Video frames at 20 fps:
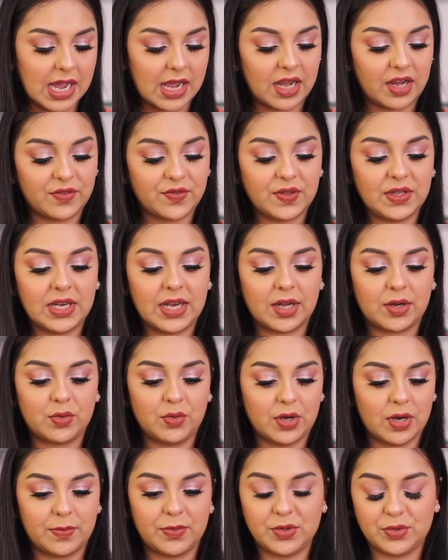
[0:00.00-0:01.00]
And I feel like
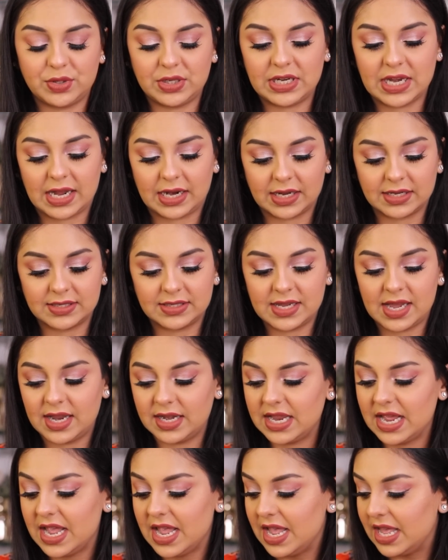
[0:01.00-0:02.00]
Huda Beauty, like I
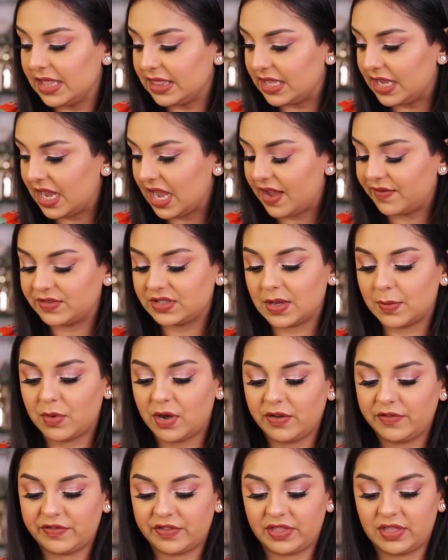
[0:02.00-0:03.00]
said, they have some
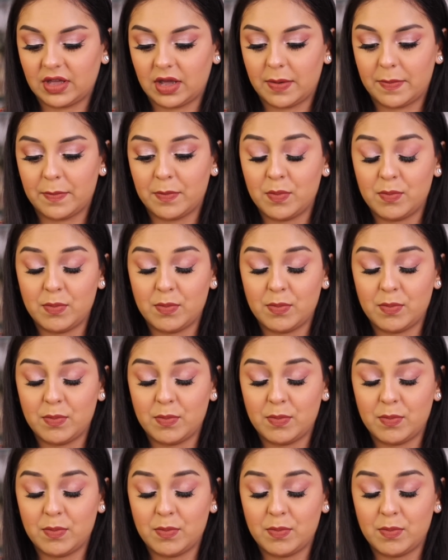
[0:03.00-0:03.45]
of the